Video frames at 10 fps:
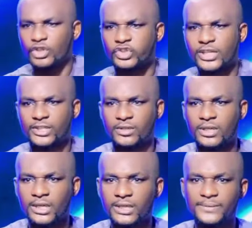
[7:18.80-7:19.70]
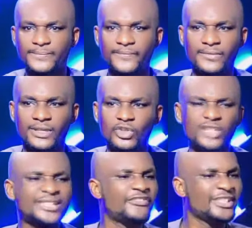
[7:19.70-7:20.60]
in your treasure.
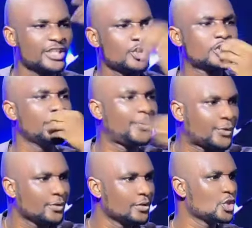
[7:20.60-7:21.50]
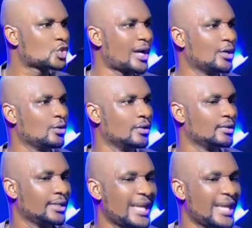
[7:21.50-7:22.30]
Not everything you see, you swallow.